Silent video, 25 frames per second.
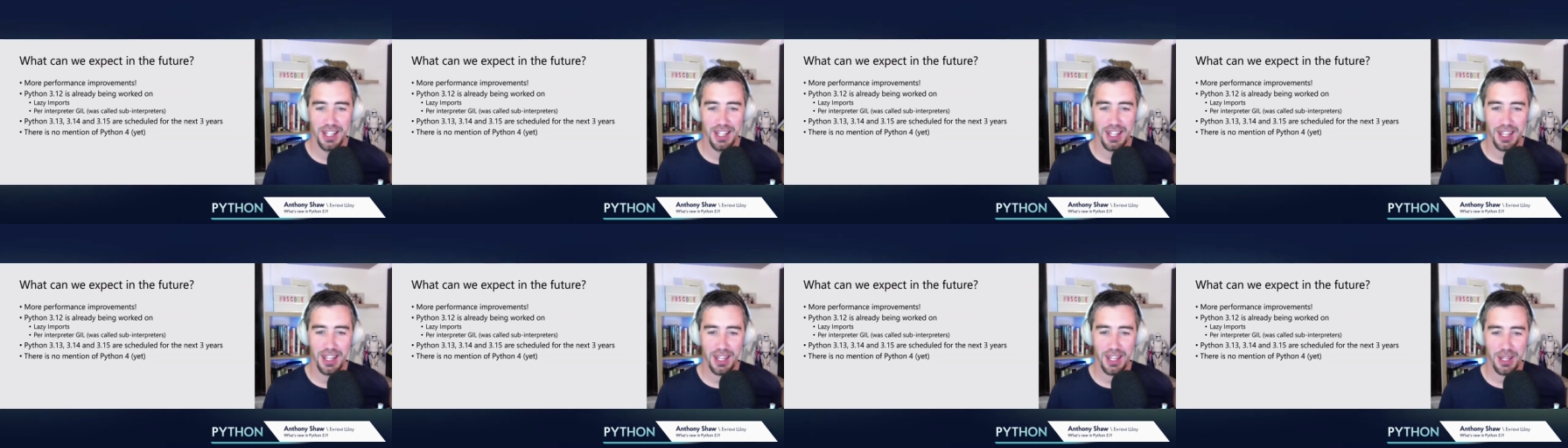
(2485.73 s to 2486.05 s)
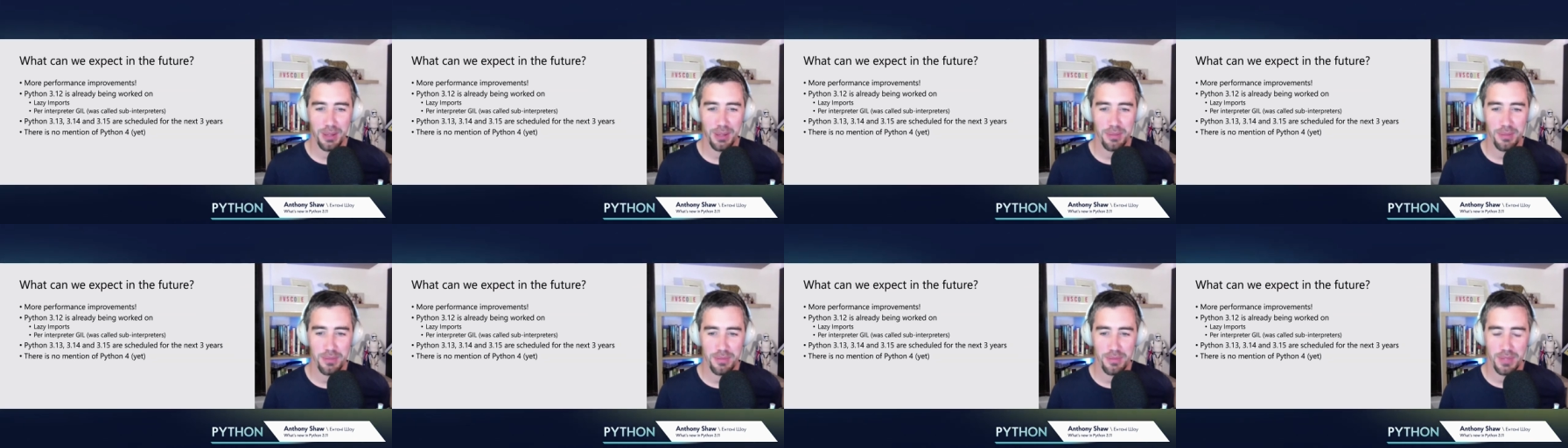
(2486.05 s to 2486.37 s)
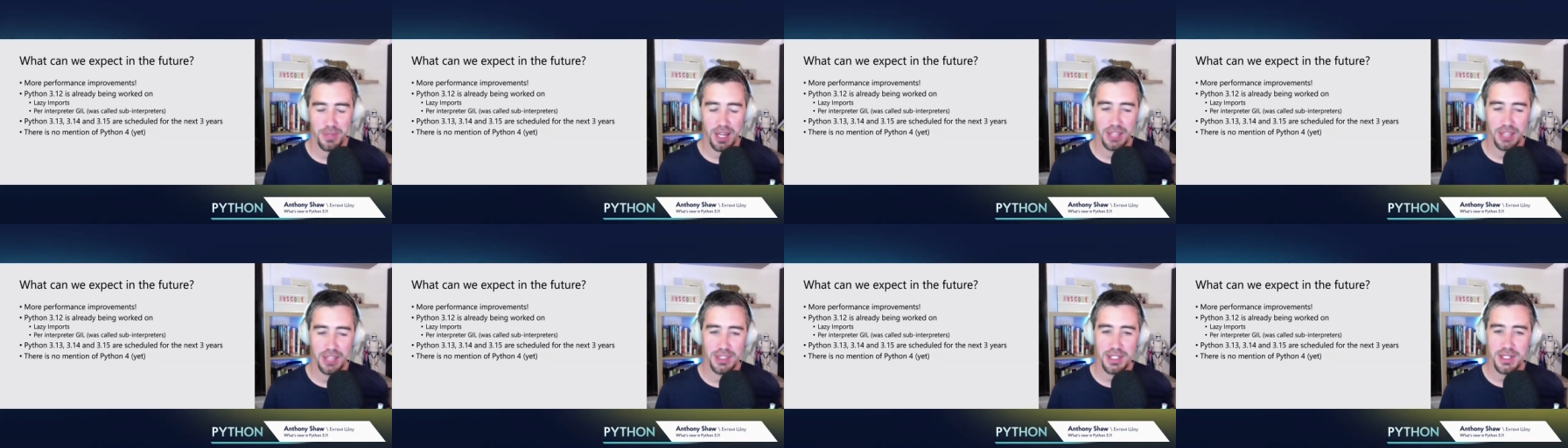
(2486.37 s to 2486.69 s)
Um,
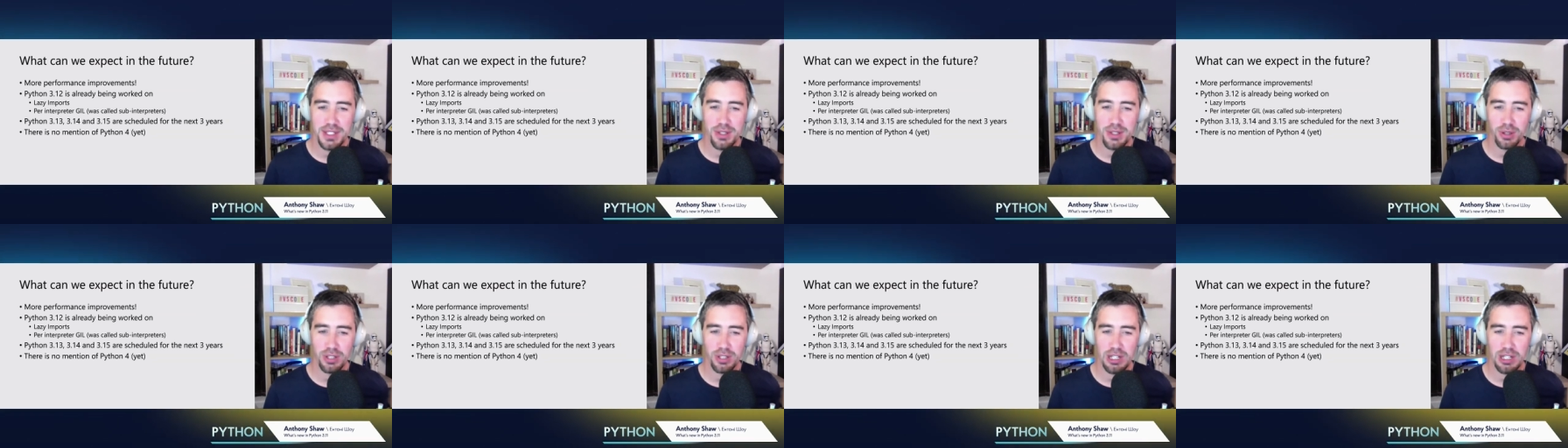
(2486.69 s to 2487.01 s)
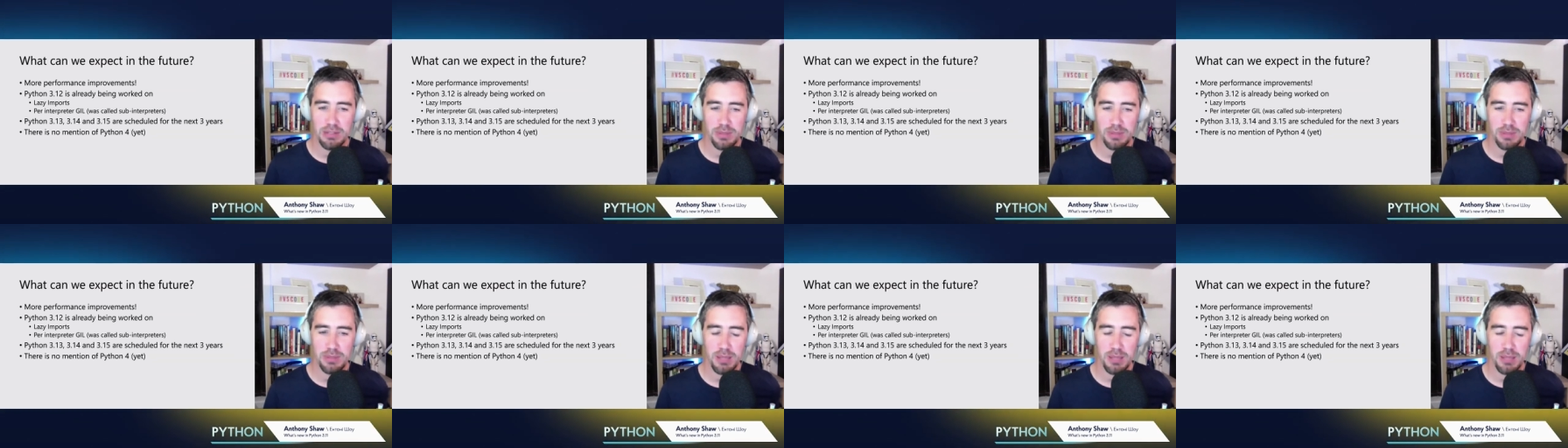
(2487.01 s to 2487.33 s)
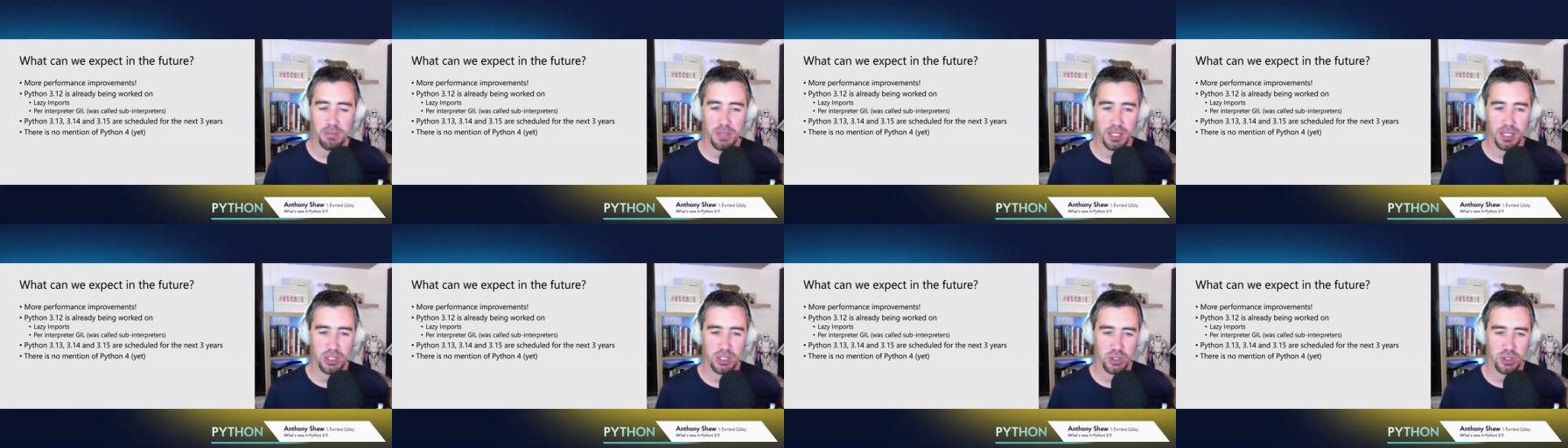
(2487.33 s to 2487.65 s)
and there's not going to be a
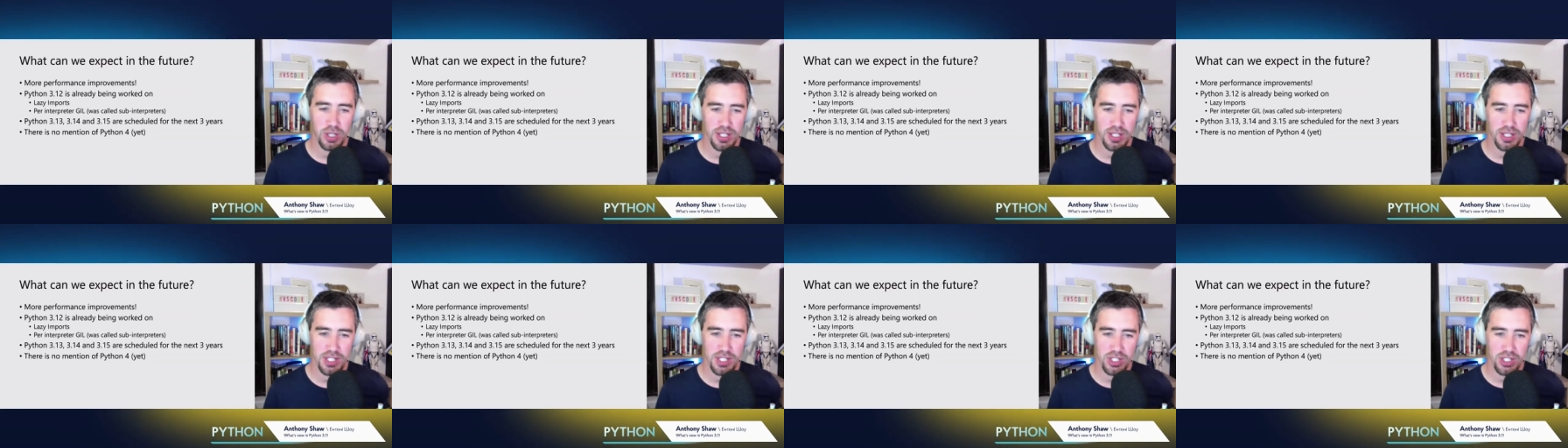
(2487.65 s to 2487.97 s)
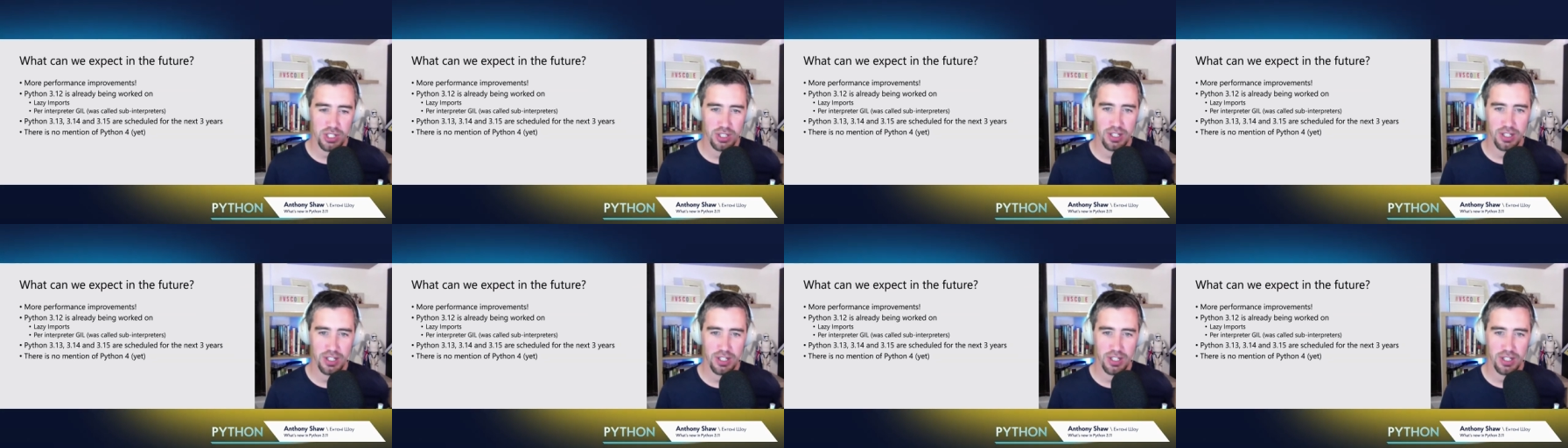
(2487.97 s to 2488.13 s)
big transition